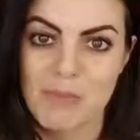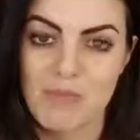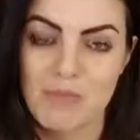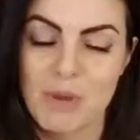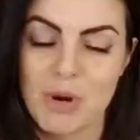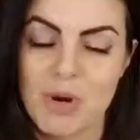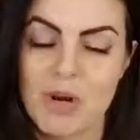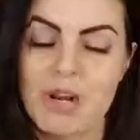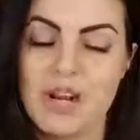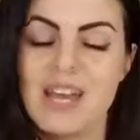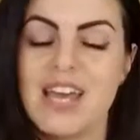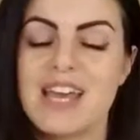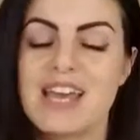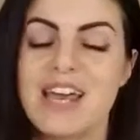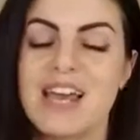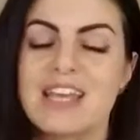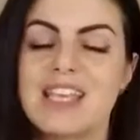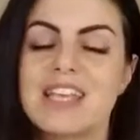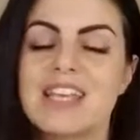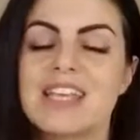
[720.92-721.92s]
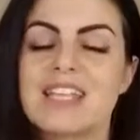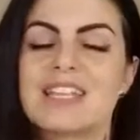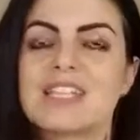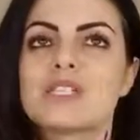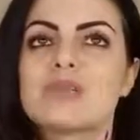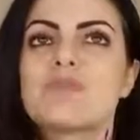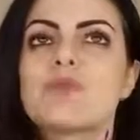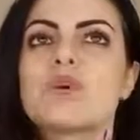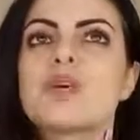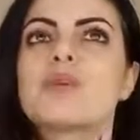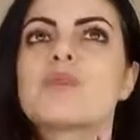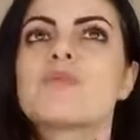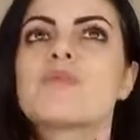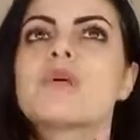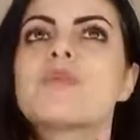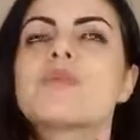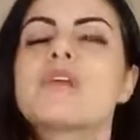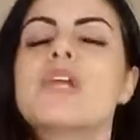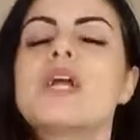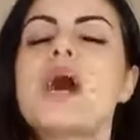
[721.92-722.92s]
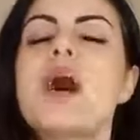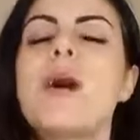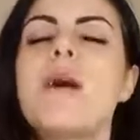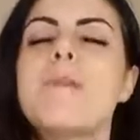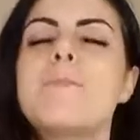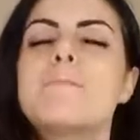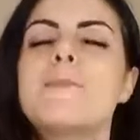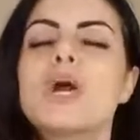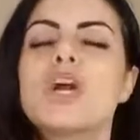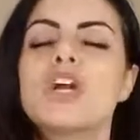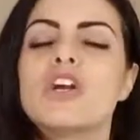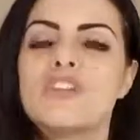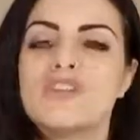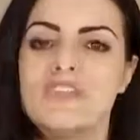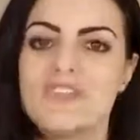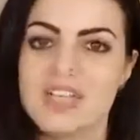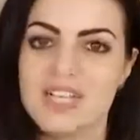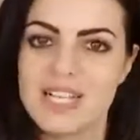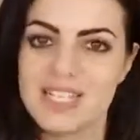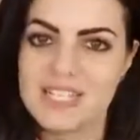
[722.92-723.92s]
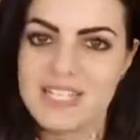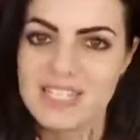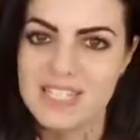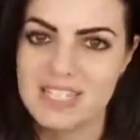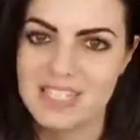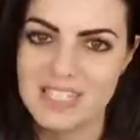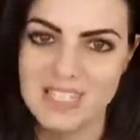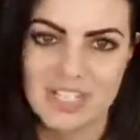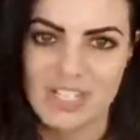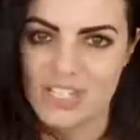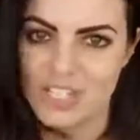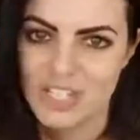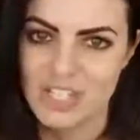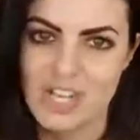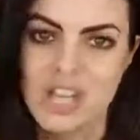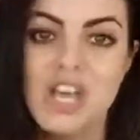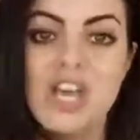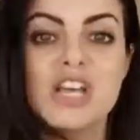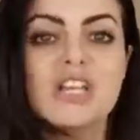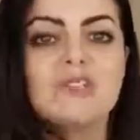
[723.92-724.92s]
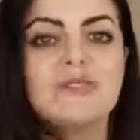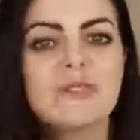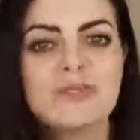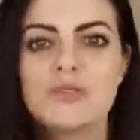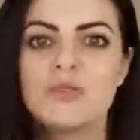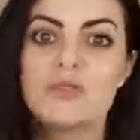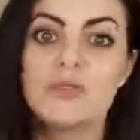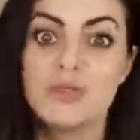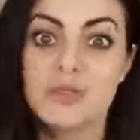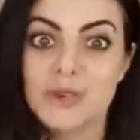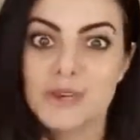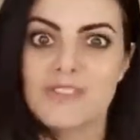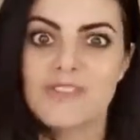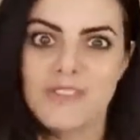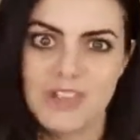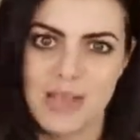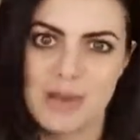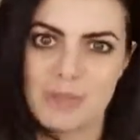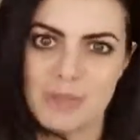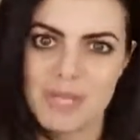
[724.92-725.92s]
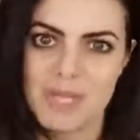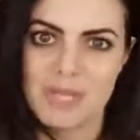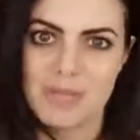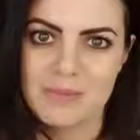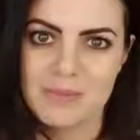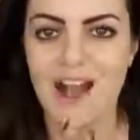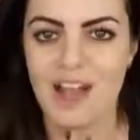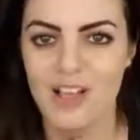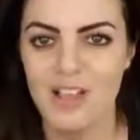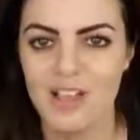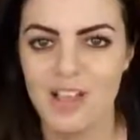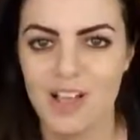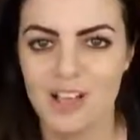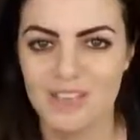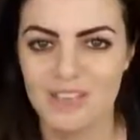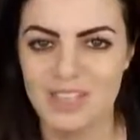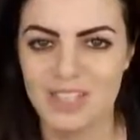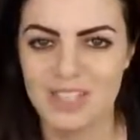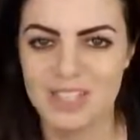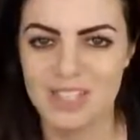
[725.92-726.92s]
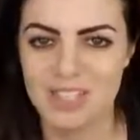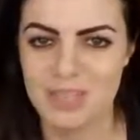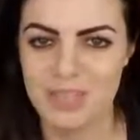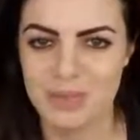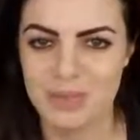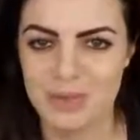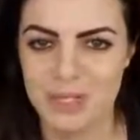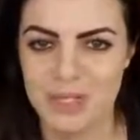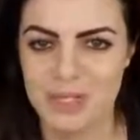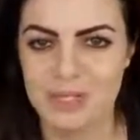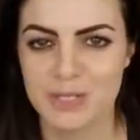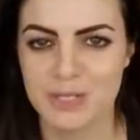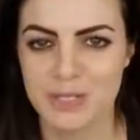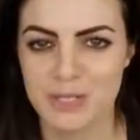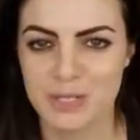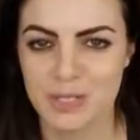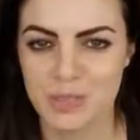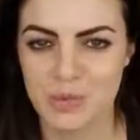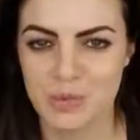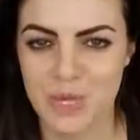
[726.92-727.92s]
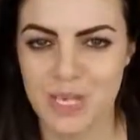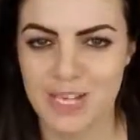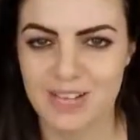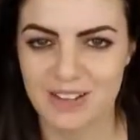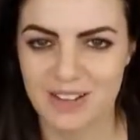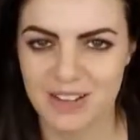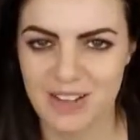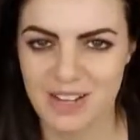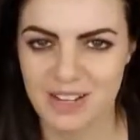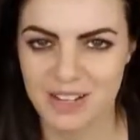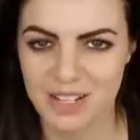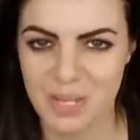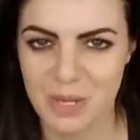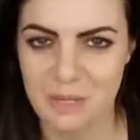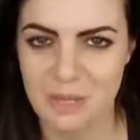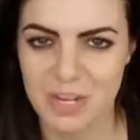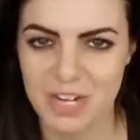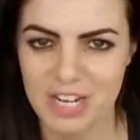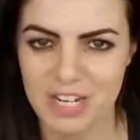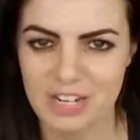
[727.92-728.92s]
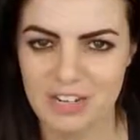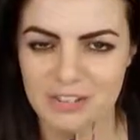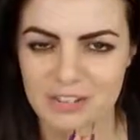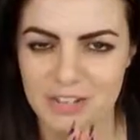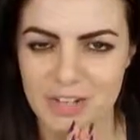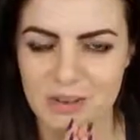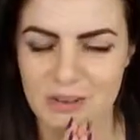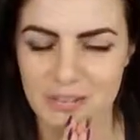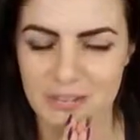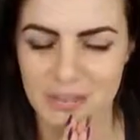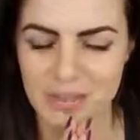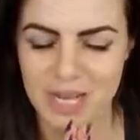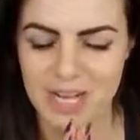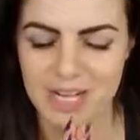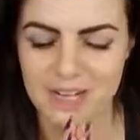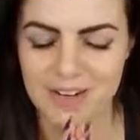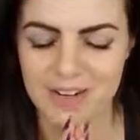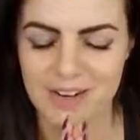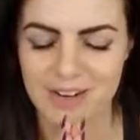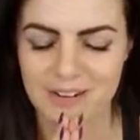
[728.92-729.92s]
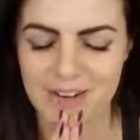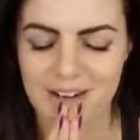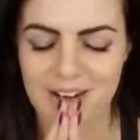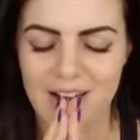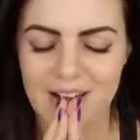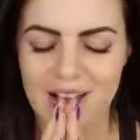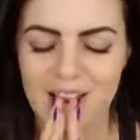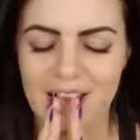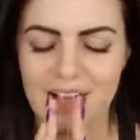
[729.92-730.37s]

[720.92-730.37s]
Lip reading: of bird, and I think this bird will be a perfect addition to your family. I love that these birds are sweet and cuddly, but even better,